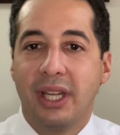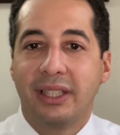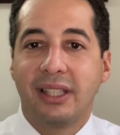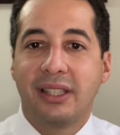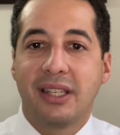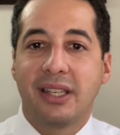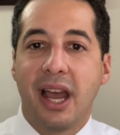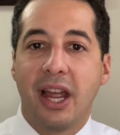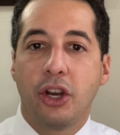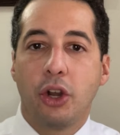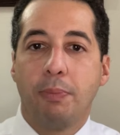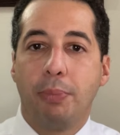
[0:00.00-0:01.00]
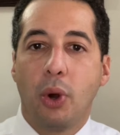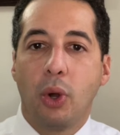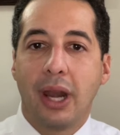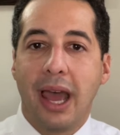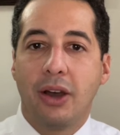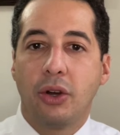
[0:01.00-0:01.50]
The desire to
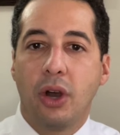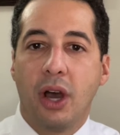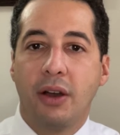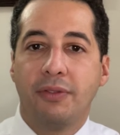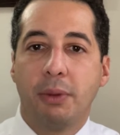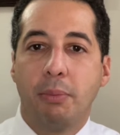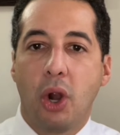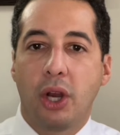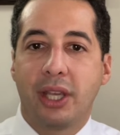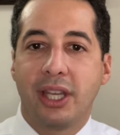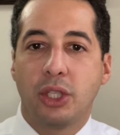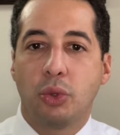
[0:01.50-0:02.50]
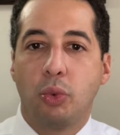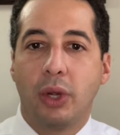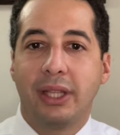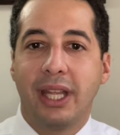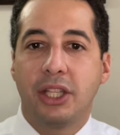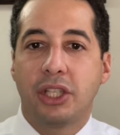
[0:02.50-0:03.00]
pull out of the markets
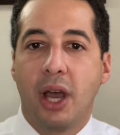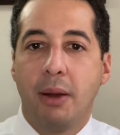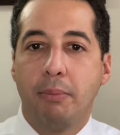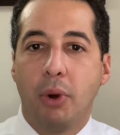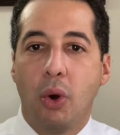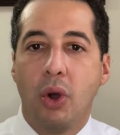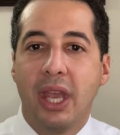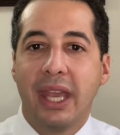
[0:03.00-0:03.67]
when they tumble